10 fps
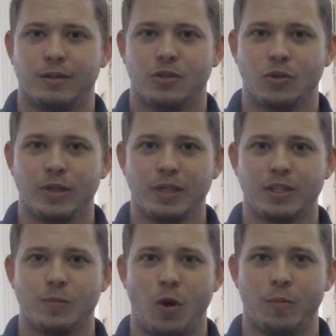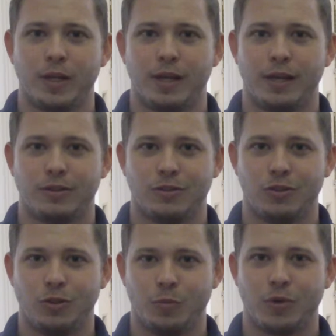So in this moment, as
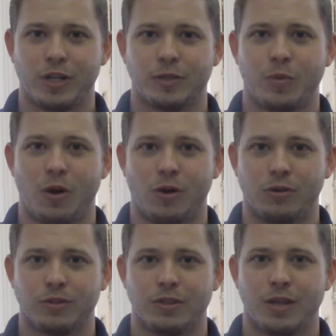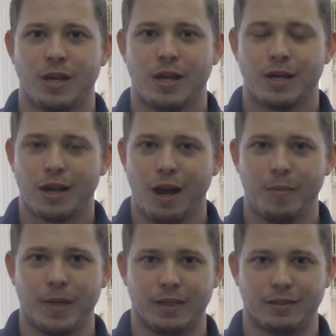you press pause,
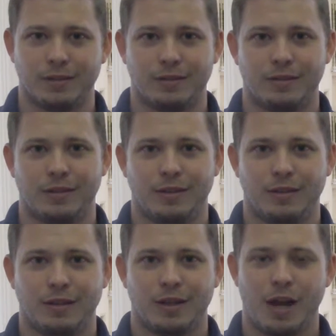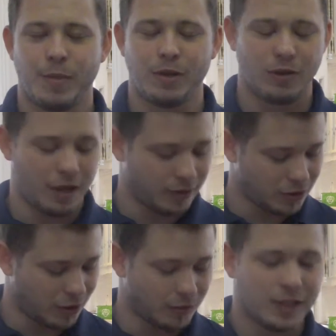comment
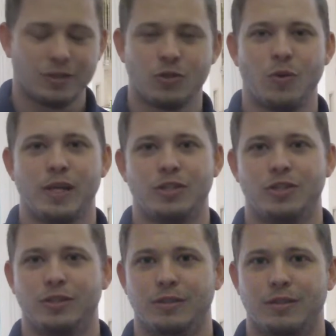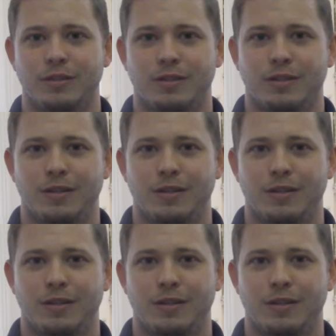on these questions.